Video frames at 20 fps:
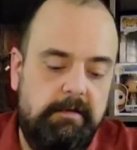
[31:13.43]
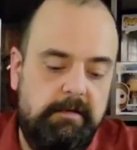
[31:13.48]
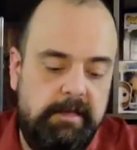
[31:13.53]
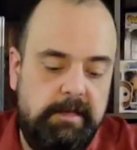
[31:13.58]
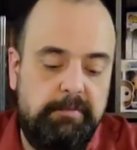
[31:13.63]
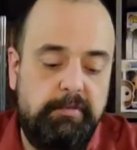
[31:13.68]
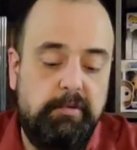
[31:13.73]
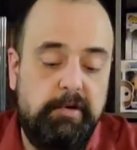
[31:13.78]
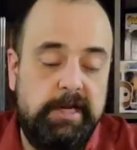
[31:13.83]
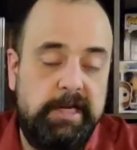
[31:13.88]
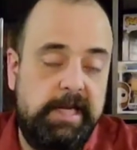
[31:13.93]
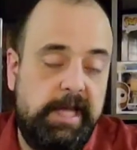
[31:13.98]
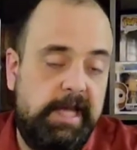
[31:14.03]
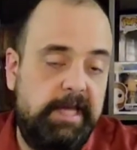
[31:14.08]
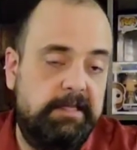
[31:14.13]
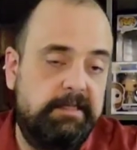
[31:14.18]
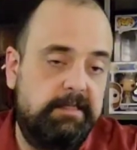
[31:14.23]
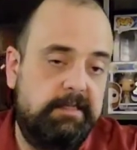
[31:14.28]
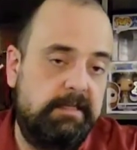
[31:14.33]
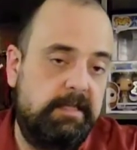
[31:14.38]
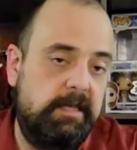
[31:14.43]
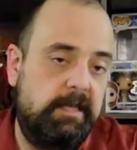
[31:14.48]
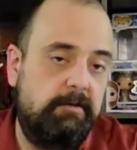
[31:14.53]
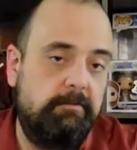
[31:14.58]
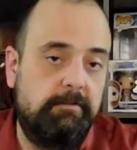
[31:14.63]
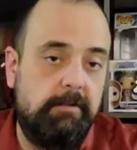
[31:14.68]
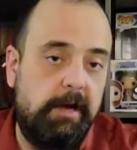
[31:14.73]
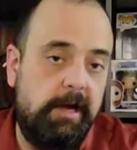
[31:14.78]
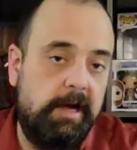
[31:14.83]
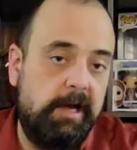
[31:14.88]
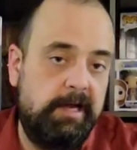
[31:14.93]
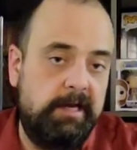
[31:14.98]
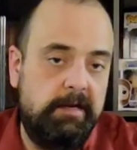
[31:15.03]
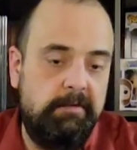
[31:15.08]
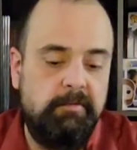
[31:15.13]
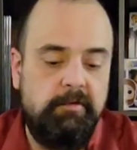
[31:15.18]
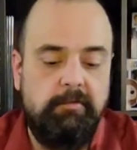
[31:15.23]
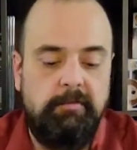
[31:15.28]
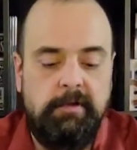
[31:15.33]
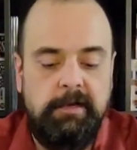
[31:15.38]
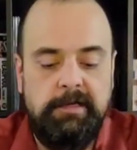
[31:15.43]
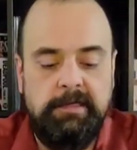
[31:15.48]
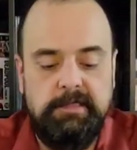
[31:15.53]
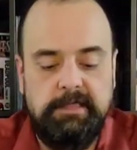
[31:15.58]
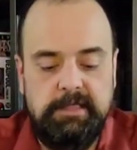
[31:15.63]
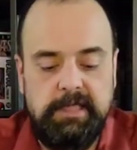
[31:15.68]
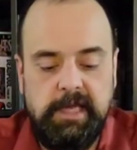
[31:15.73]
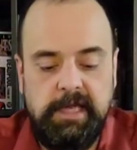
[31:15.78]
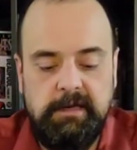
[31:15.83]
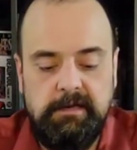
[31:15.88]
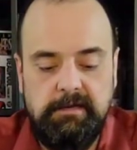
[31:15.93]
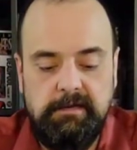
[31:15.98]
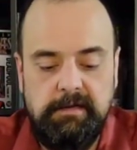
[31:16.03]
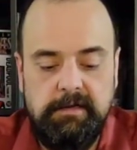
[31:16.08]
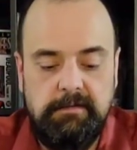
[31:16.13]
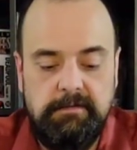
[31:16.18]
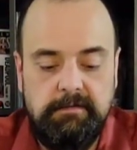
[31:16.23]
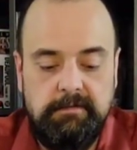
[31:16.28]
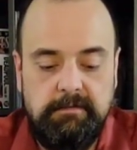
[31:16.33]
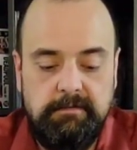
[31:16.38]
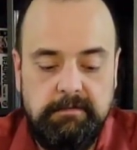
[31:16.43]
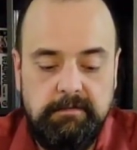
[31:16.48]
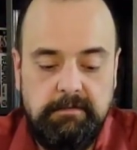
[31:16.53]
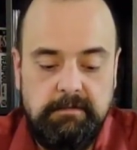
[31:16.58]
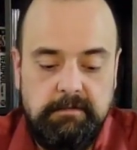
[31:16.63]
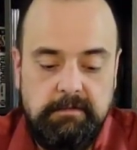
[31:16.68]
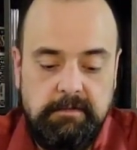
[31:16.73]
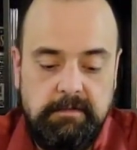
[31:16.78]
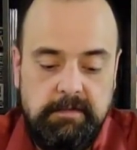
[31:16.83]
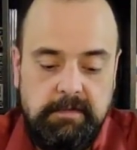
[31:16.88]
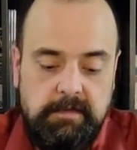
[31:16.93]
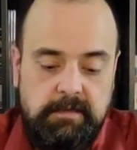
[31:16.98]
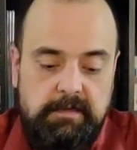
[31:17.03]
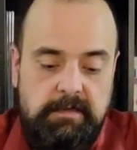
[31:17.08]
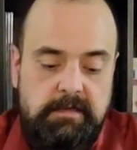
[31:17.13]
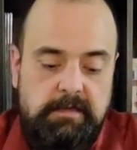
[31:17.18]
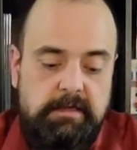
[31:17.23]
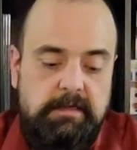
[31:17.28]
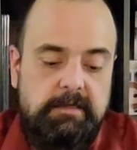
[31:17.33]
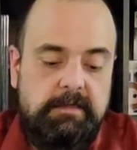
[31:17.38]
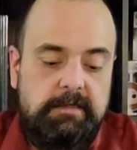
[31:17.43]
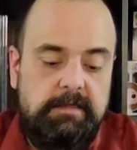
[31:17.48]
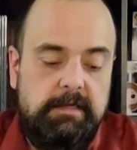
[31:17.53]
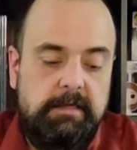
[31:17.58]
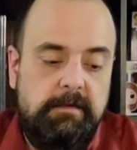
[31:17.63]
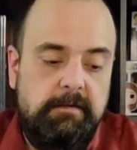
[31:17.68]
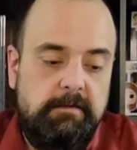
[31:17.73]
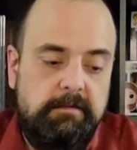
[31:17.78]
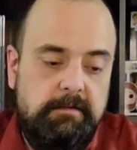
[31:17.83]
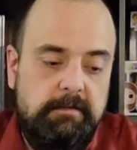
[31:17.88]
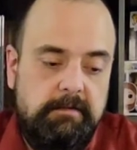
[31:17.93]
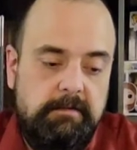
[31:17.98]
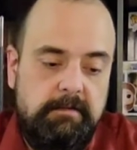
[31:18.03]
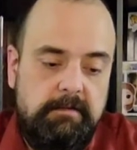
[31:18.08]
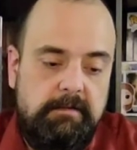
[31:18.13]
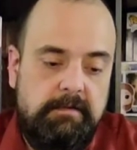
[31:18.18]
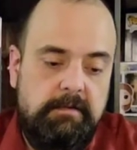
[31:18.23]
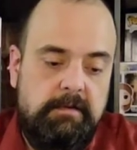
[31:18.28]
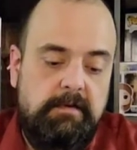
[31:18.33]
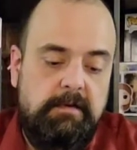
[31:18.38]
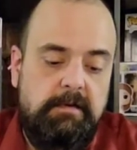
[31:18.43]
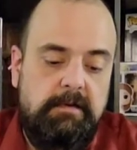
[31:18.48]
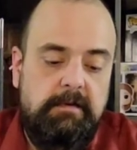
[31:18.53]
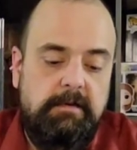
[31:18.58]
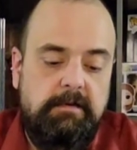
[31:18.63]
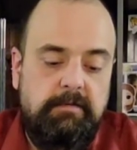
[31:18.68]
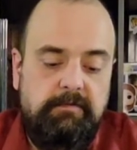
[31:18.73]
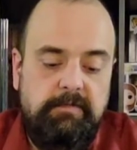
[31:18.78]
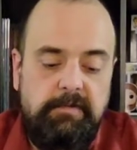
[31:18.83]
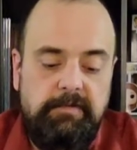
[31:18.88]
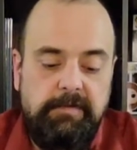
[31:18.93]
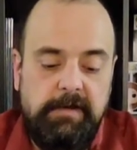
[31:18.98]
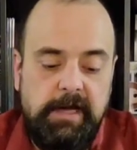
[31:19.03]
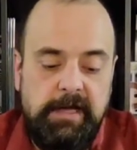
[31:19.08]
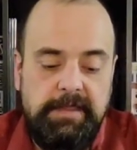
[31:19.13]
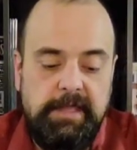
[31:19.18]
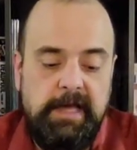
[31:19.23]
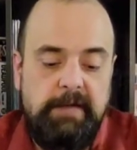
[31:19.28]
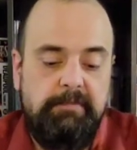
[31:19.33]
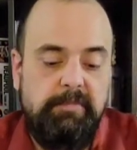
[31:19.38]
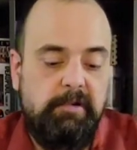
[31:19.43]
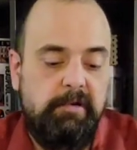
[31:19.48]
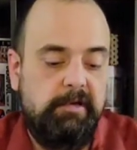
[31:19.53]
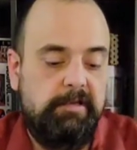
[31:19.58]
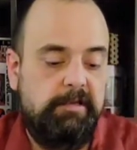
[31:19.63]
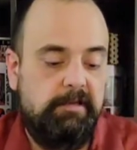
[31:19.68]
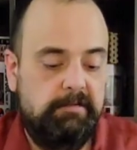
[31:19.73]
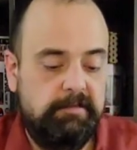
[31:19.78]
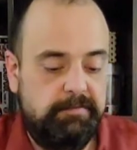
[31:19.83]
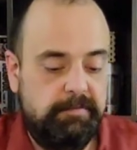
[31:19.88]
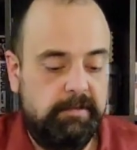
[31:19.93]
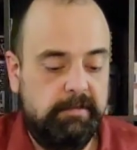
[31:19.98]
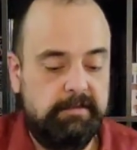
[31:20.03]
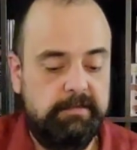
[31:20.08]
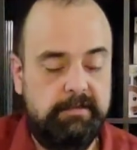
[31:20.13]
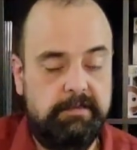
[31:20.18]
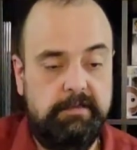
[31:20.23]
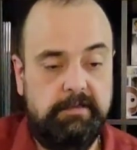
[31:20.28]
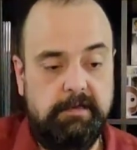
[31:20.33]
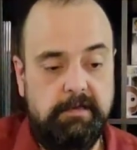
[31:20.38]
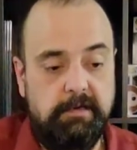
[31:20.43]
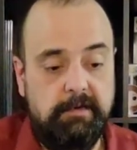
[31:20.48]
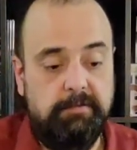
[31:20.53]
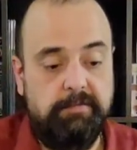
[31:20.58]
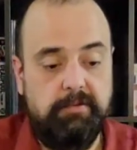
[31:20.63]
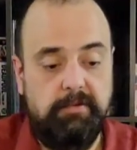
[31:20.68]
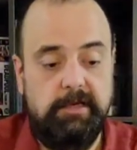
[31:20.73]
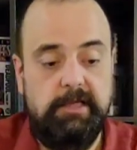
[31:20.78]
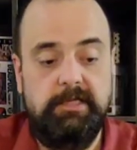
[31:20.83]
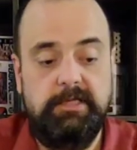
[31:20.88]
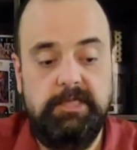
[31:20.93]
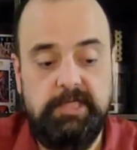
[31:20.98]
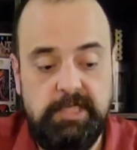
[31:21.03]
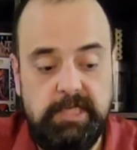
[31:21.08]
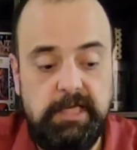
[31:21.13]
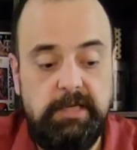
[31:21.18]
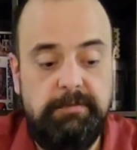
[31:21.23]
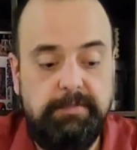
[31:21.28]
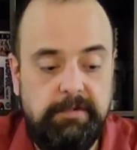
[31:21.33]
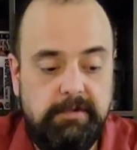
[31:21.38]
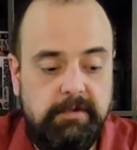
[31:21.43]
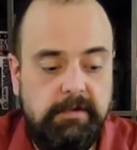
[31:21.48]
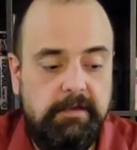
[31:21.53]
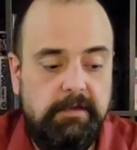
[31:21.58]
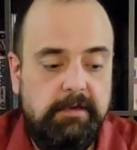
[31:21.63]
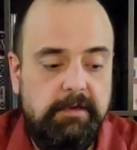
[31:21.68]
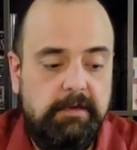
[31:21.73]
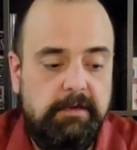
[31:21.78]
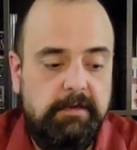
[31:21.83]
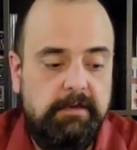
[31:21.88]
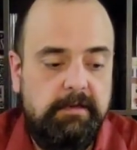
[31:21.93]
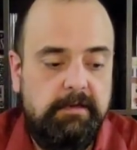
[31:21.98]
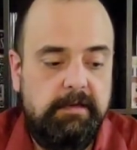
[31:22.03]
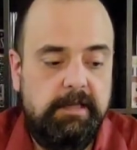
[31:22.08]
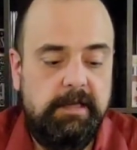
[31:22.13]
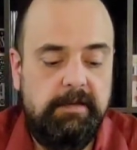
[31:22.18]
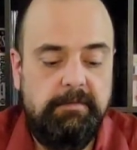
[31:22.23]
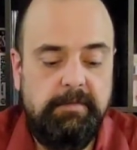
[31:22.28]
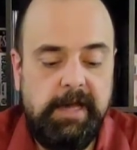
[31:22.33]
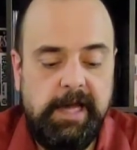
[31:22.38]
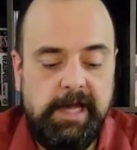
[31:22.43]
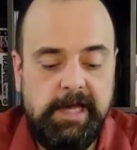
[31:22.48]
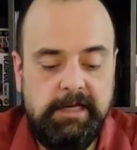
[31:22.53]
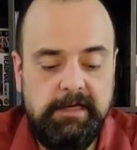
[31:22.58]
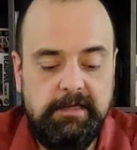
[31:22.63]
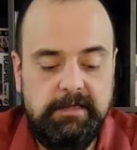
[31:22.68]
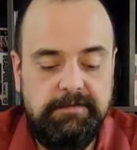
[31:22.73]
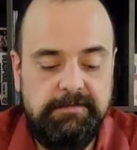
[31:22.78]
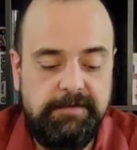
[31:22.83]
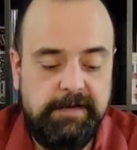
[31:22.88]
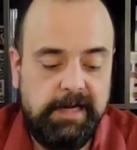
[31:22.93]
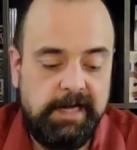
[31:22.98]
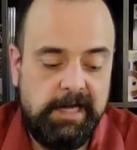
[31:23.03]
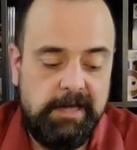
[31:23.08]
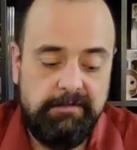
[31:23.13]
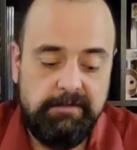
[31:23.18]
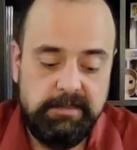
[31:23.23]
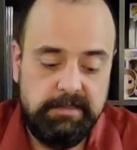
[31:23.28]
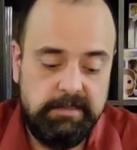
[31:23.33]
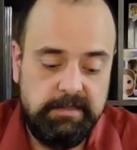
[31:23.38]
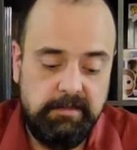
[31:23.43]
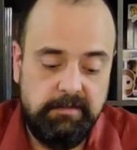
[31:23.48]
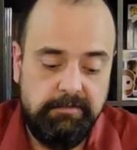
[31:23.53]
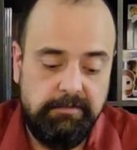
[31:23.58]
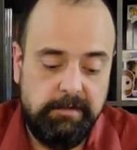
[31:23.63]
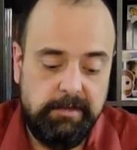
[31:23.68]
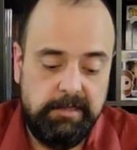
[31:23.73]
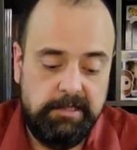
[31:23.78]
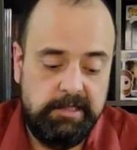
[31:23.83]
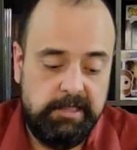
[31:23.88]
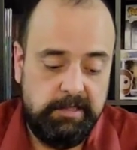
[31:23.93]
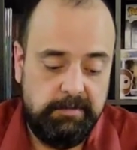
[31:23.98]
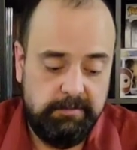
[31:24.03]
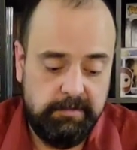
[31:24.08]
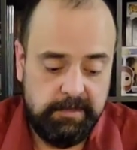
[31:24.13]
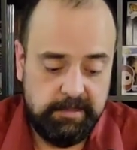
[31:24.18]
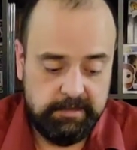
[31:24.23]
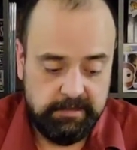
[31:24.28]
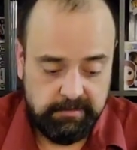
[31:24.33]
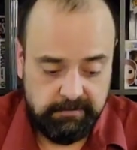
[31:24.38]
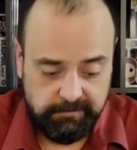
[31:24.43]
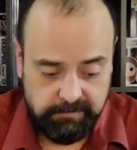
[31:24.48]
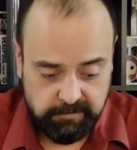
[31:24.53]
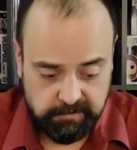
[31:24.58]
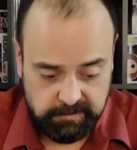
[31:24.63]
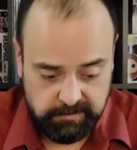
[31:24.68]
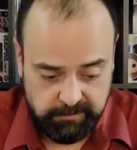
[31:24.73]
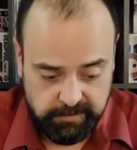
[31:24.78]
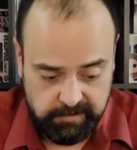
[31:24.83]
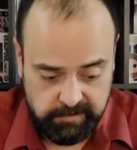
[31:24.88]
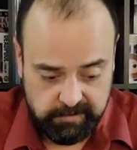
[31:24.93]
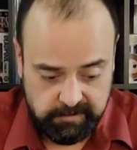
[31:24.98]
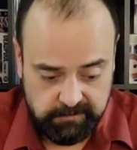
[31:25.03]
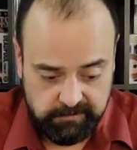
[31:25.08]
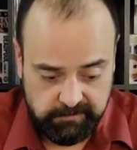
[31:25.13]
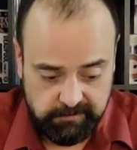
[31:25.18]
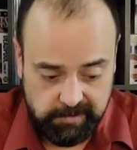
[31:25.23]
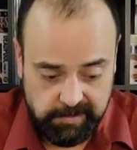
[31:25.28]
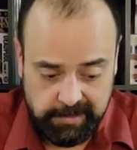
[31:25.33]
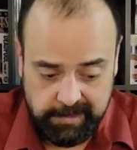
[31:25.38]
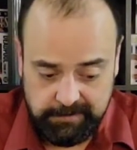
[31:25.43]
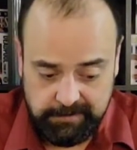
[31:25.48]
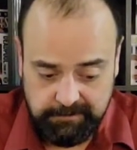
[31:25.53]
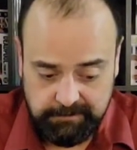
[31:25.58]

predates the Rye number 1 standalone. So you find that those books are pretty cheap. That Magnus 5 is still pretty cheap, but that's the first appearance of Rye.